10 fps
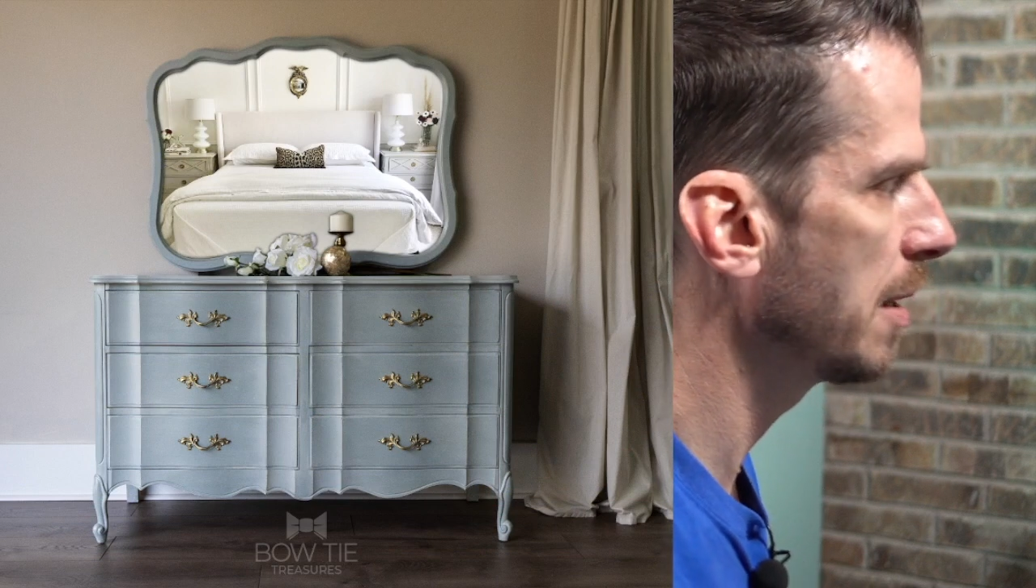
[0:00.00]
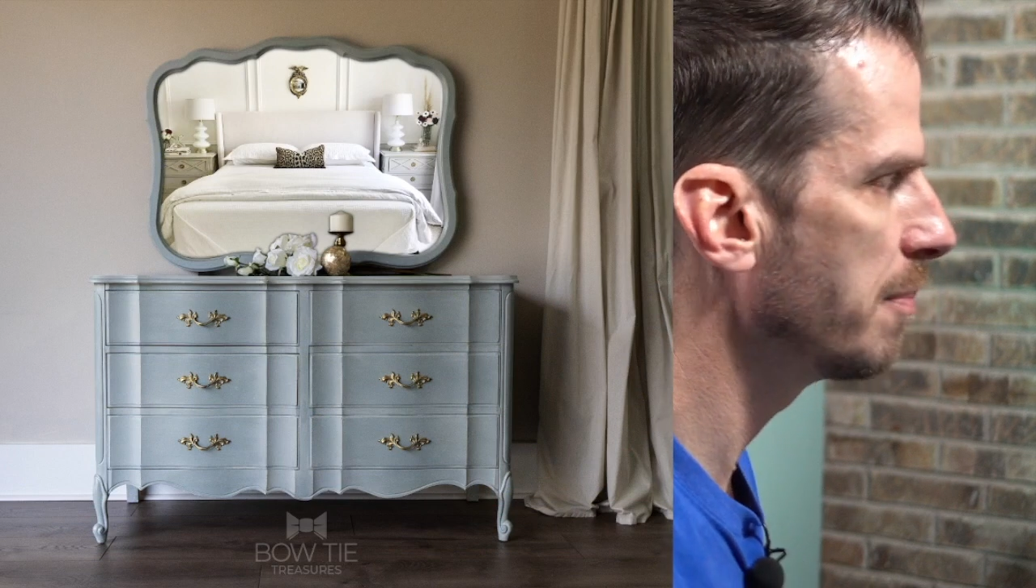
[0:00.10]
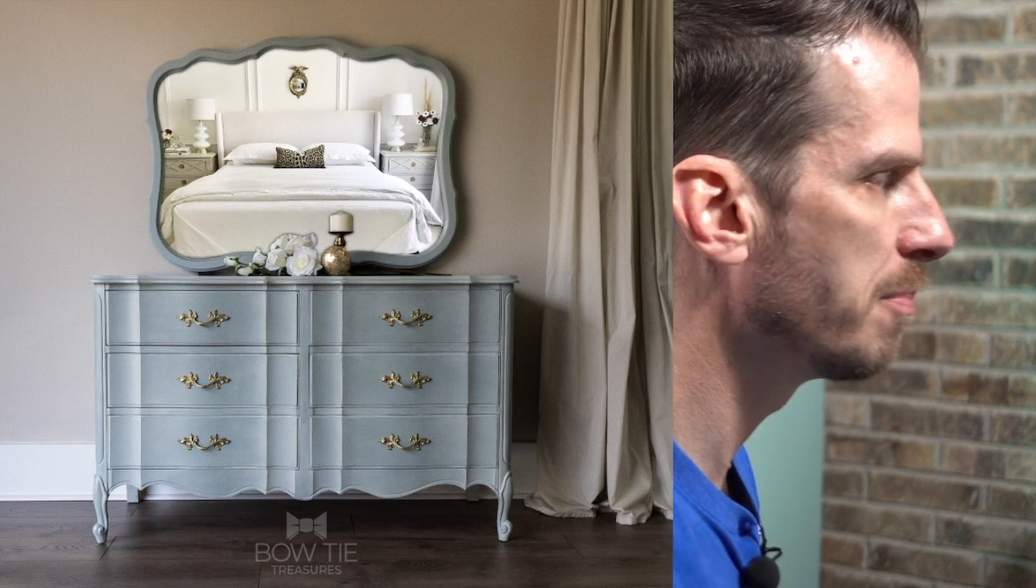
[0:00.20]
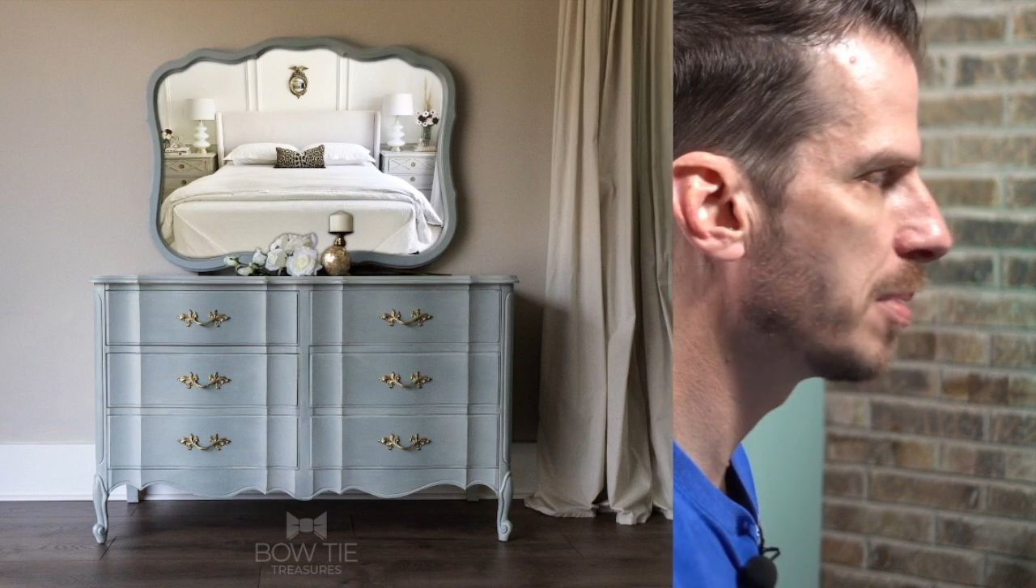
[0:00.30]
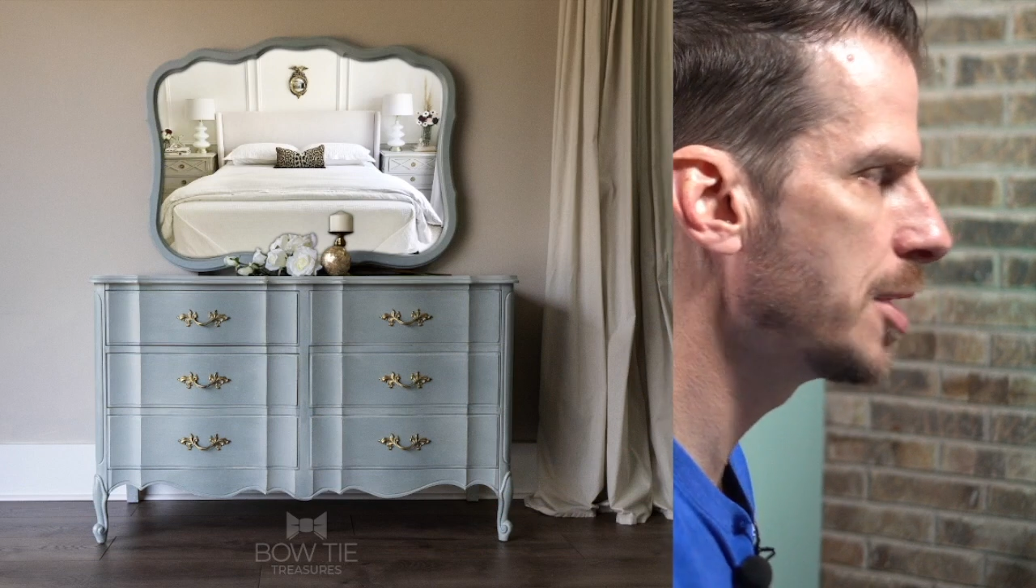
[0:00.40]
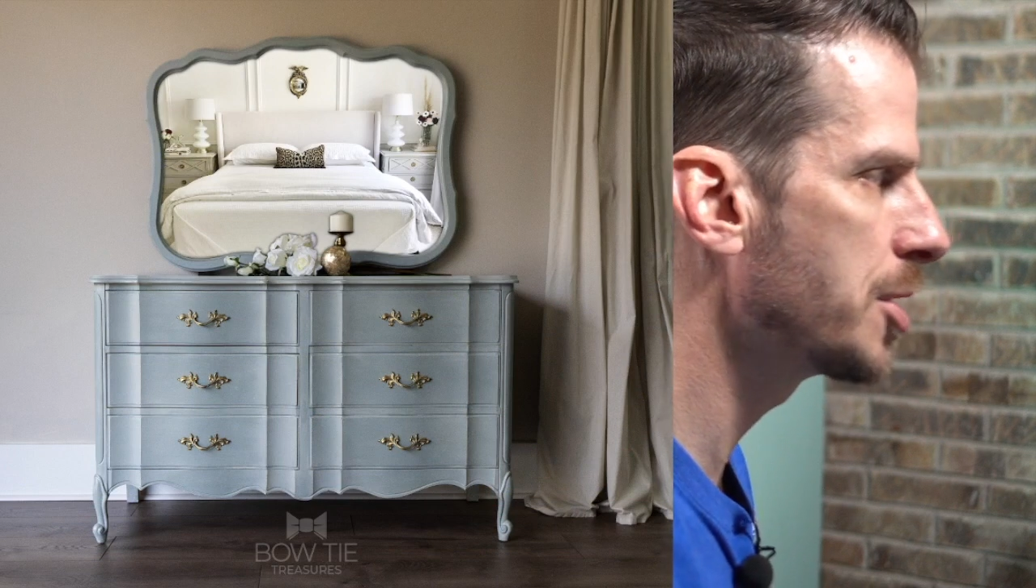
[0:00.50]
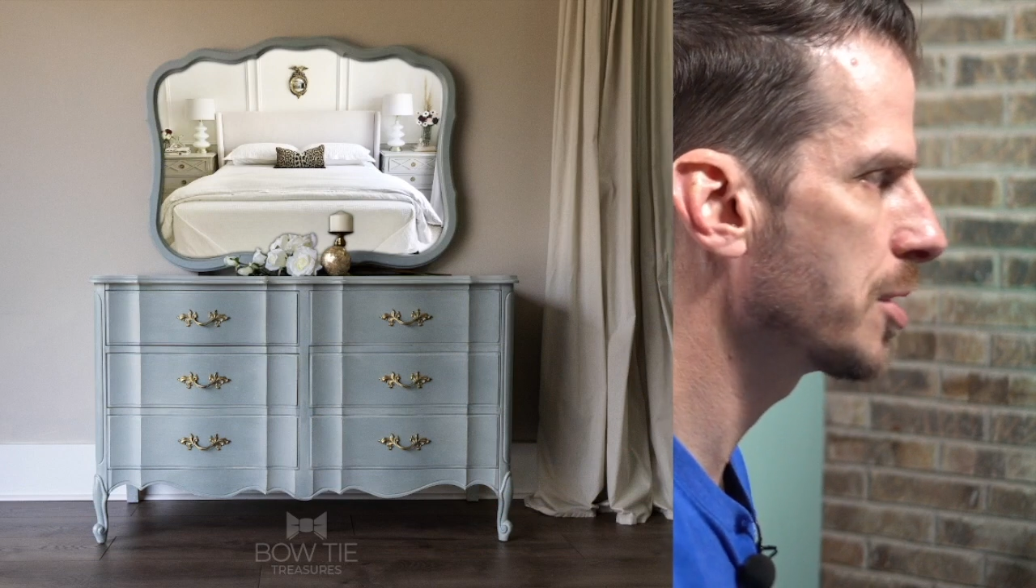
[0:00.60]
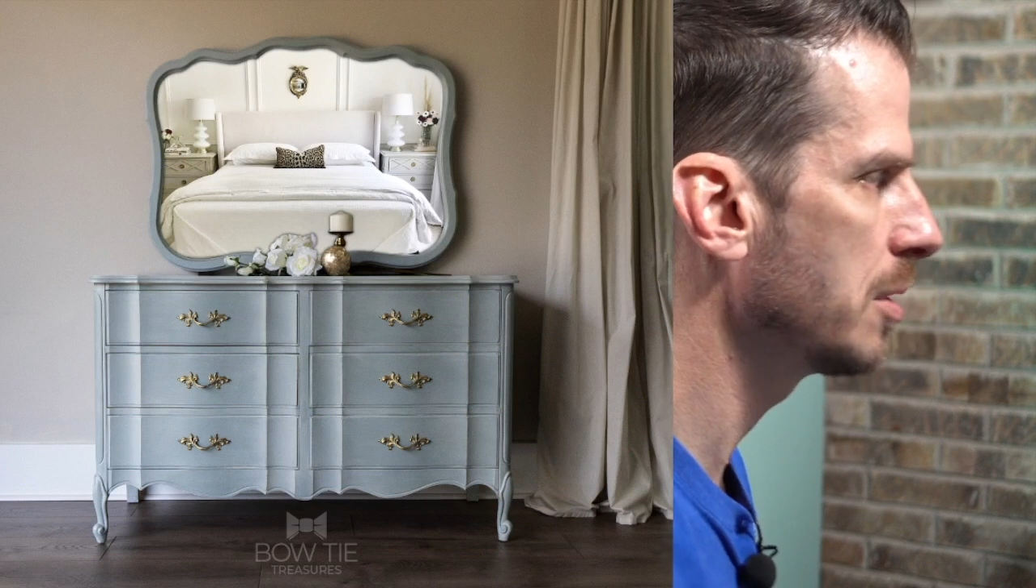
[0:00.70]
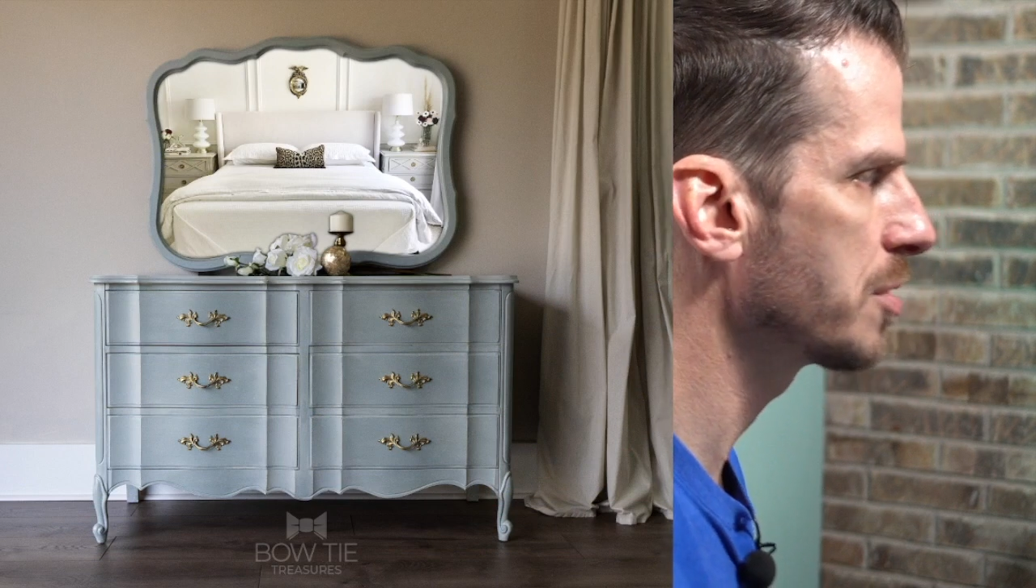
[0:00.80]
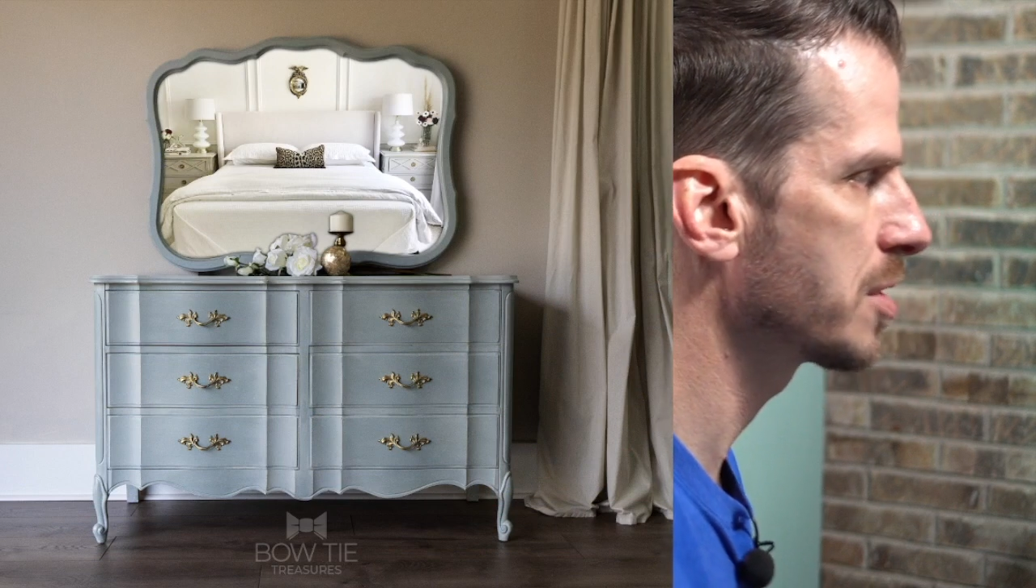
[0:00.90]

I'm pretty sure it was